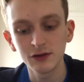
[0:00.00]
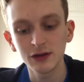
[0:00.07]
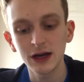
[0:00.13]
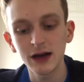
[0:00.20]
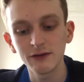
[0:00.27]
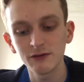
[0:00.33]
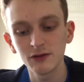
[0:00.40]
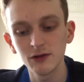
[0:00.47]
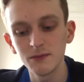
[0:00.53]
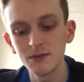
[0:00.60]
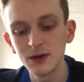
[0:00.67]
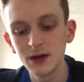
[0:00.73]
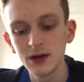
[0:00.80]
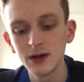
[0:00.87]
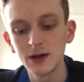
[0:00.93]
look after
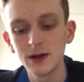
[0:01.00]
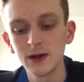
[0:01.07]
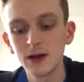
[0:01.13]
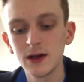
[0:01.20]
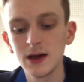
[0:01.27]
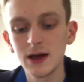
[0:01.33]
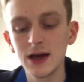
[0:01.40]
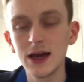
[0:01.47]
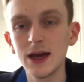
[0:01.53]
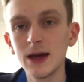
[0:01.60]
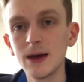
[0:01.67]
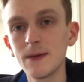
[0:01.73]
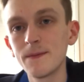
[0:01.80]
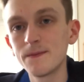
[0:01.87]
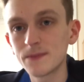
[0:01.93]
them.
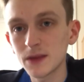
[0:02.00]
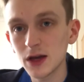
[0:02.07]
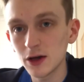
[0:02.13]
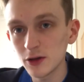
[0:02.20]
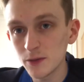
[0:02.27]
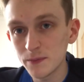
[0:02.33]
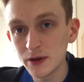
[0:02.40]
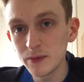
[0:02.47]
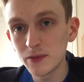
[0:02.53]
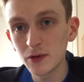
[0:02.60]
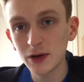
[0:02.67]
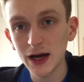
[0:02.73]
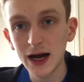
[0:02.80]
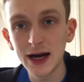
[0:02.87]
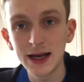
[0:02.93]
Other
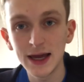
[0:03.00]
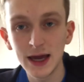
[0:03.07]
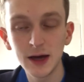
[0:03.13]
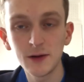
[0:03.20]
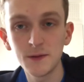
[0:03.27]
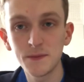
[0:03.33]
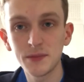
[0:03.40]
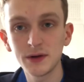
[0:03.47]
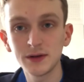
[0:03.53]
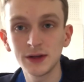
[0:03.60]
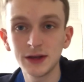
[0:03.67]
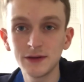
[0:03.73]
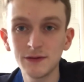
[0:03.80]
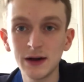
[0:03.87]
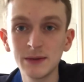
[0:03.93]
people can help,
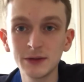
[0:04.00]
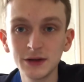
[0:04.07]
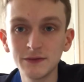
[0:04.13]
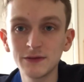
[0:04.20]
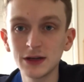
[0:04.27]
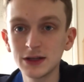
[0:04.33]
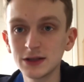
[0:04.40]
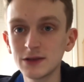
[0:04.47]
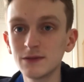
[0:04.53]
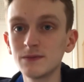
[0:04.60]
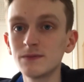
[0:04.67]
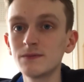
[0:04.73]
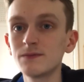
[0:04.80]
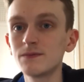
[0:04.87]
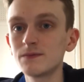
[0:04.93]
like family and friends
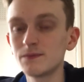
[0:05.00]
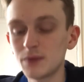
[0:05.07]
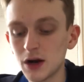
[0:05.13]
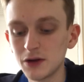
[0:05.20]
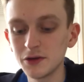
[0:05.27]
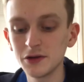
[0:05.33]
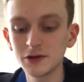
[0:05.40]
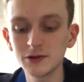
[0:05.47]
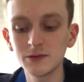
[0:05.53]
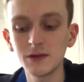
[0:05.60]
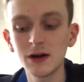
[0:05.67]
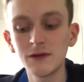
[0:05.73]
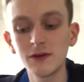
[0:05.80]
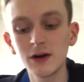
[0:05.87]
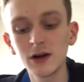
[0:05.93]
and partners or
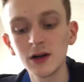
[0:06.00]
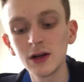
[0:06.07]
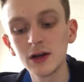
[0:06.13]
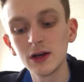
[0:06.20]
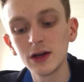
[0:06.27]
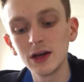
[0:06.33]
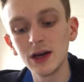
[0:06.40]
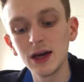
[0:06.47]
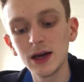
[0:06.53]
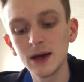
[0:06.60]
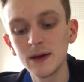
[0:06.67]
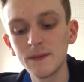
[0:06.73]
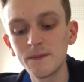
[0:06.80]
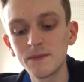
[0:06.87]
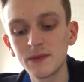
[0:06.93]
whatever.
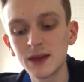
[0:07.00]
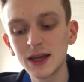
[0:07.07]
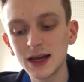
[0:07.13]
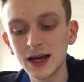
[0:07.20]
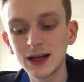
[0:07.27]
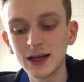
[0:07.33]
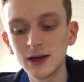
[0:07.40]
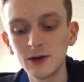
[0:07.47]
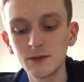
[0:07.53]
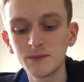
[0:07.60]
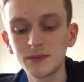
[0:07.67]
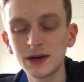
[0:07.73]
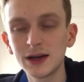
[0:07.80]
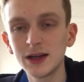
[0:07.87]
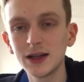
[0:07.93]
They can
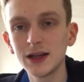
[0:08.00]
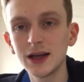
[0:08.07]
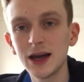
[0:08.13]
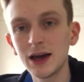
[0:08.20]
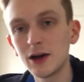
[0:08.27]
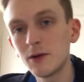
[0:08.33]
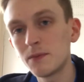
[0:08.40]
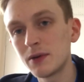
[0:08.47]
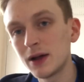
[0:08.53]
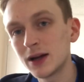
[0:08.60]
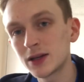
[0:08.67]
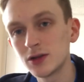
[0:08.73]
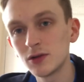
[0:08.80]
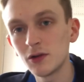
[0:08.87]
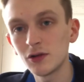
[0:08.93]
help
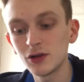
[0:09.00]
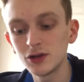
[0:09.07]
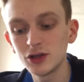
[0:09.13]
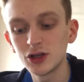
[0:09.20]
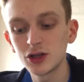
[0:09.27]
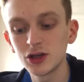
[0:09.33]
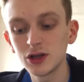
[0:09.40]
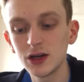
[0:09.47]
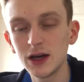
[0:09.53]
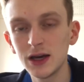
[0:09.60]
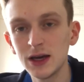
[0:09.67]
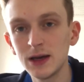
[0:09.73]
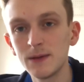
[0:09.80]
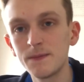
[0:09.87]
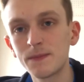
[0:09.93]
acknowledge,
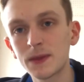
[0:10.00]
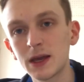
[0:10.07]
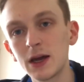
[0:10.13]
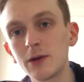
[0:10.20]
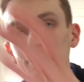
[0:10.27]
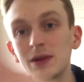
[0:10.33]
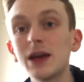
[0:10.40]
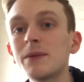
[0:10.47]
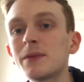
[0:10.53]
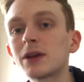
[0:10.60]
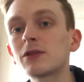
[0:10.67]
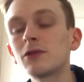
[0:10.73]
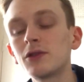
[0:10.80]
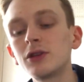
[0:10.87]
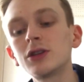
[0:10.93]
help them
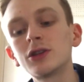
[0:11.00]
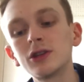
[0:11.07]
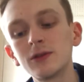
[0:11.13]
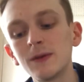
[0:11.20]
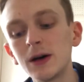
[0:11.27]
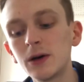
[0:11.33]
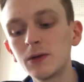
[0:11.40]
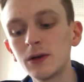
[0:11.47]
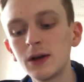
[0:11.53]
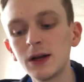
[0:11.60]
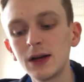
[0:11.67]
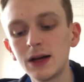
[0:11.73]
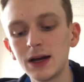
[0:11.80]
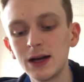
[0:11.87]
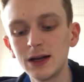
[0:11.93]
acknowledge as well,
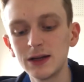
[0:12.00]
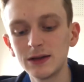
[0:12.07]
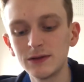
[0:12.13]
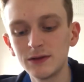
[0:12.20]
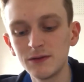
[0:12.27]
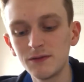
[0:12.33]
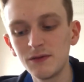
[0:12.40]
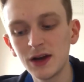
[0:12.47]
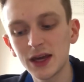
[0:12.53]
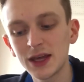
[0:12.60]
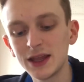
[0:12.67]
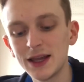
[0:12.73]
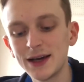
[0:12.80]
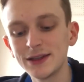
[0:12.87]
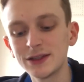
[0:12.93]
and
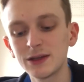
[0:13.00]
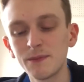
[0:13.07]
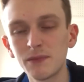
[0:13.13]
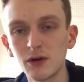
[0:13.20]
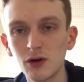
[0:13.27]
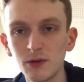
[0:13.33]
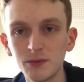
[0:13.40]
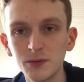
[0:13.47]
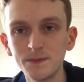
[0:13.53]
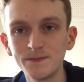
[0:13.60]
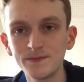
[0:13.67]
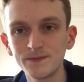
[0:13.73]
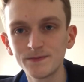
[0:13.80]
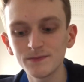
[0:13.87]
recognise the problem.